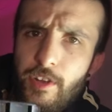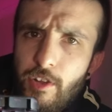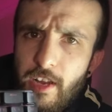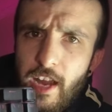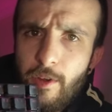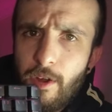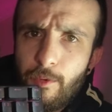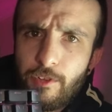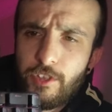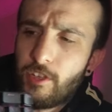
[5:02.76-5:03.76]
and like how I
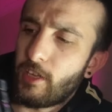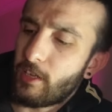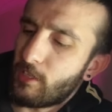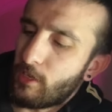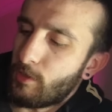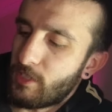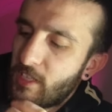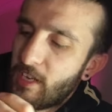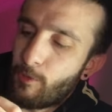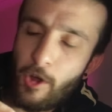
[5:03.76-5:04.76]
wanted it. Like, you know,
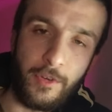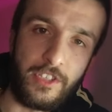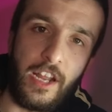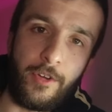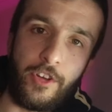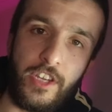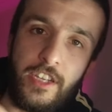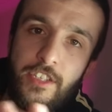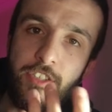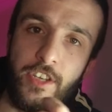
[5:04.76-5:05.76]
I wanted arrow
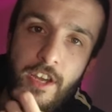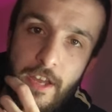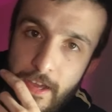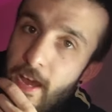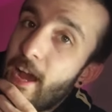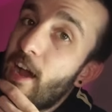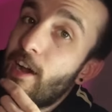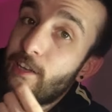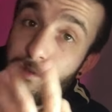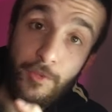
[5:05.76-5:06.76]
keys,
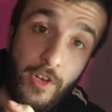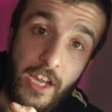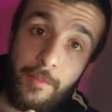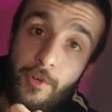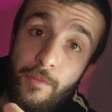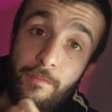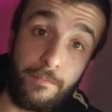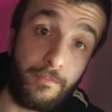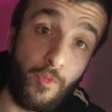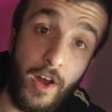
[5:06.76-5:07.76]
a small keyboard,
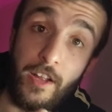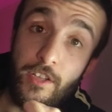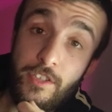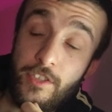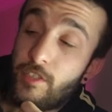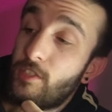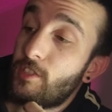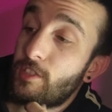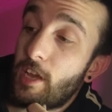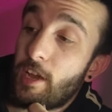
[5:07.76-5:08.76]

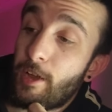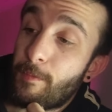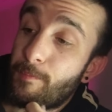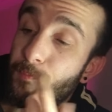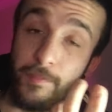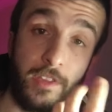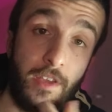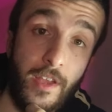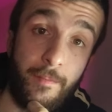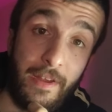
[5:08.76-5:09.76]
wireless,
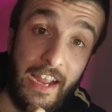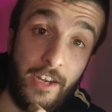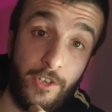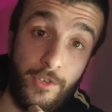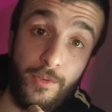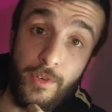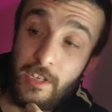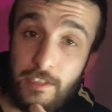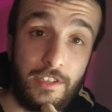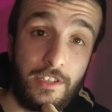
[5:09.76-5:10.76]
mechanical.
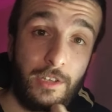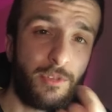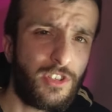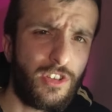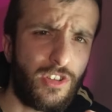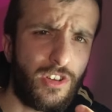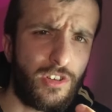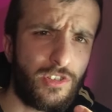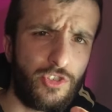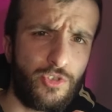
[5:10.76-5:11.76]
There wasn't a
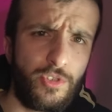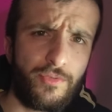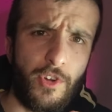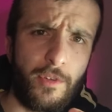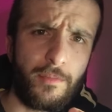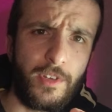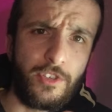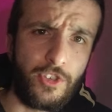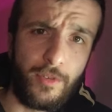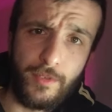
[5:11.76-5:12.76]
lot to choose from
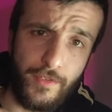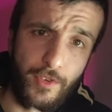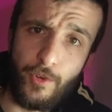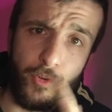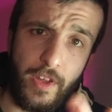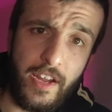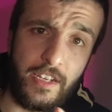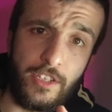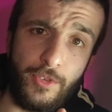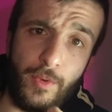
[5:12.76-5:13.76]
in terms of all that
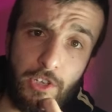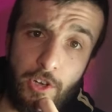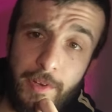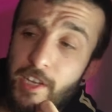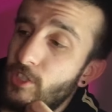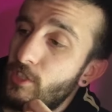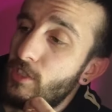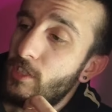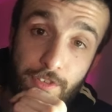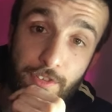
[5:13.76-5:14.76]
into one
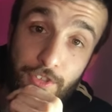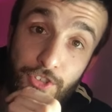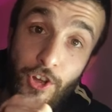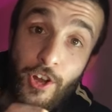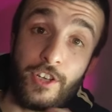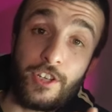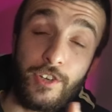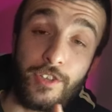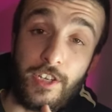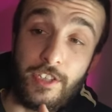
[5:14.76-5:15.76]
combination. So I'm gonna
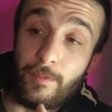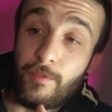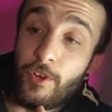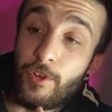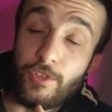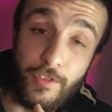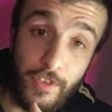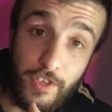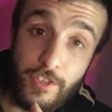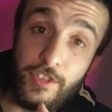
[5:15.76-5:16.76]
go and take some photos of
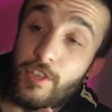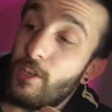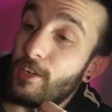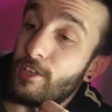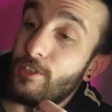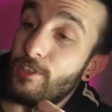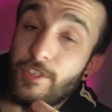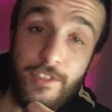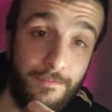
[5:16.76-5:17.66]
this because